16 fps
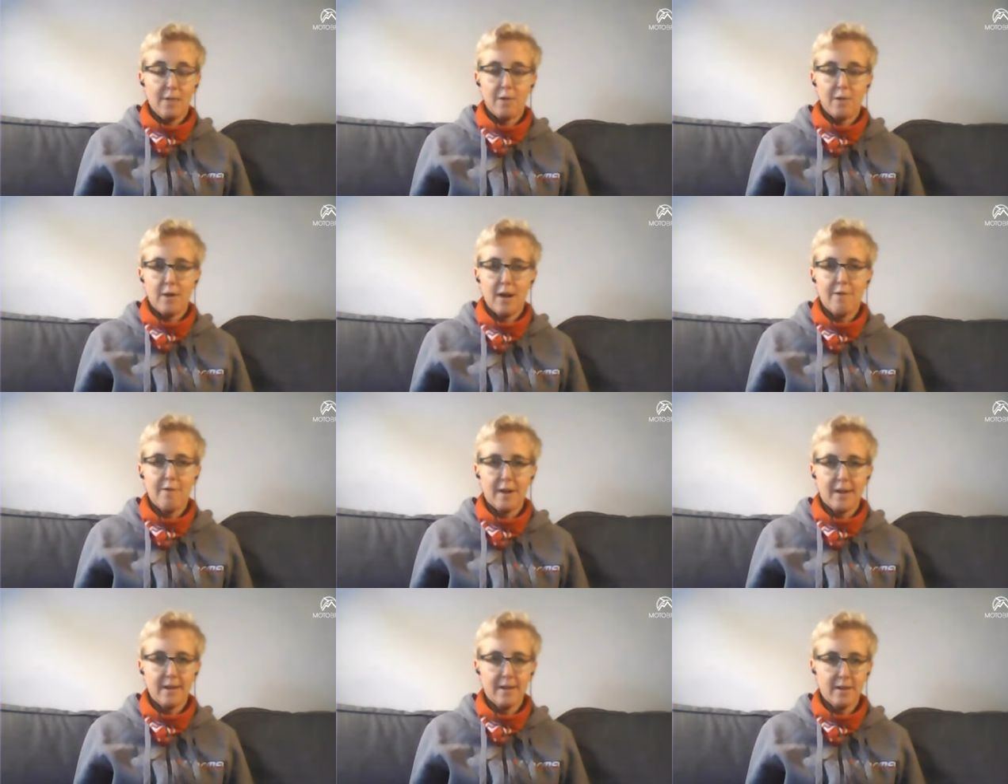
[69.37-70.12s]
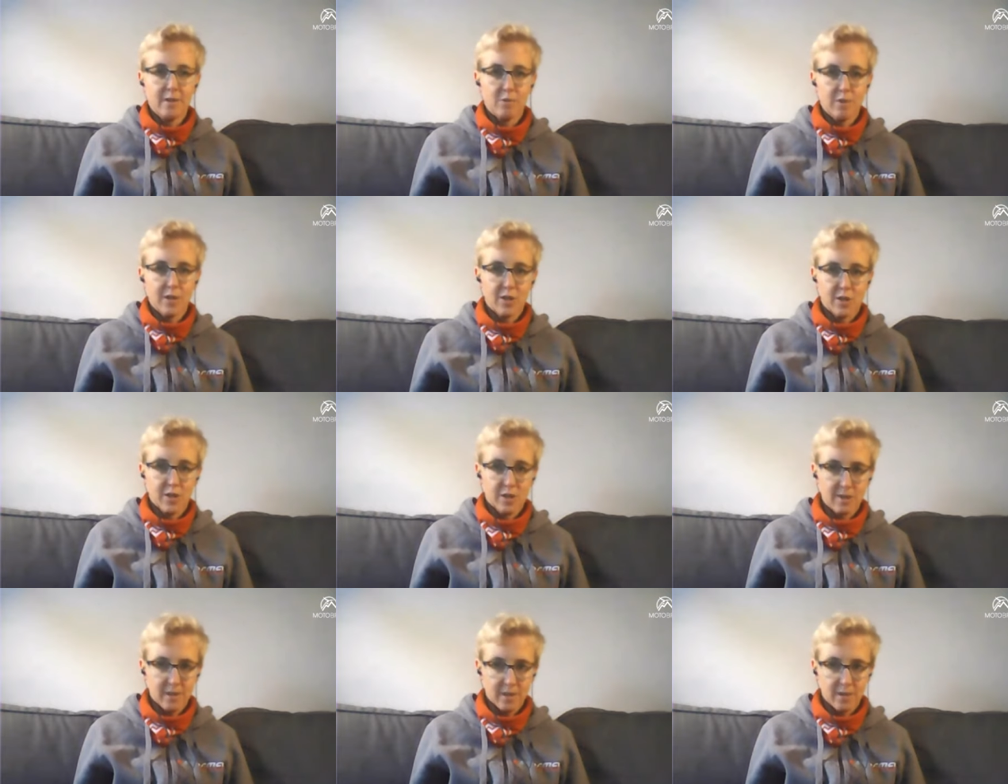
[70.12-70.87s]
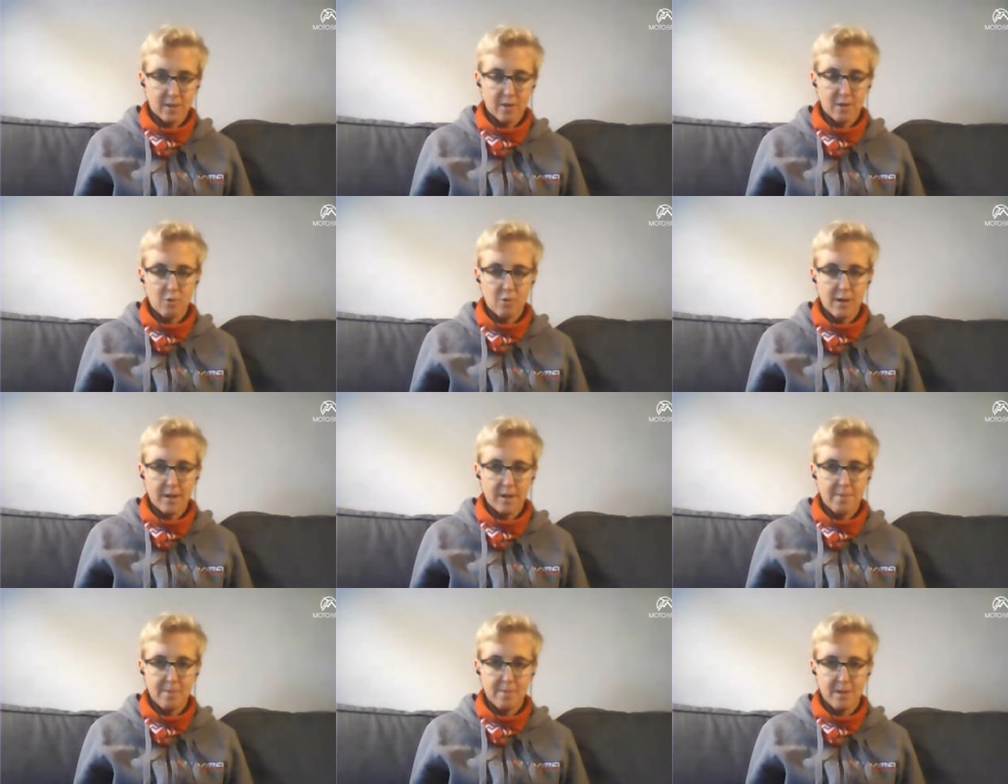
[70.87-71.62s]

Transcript: If you have any questions on the way,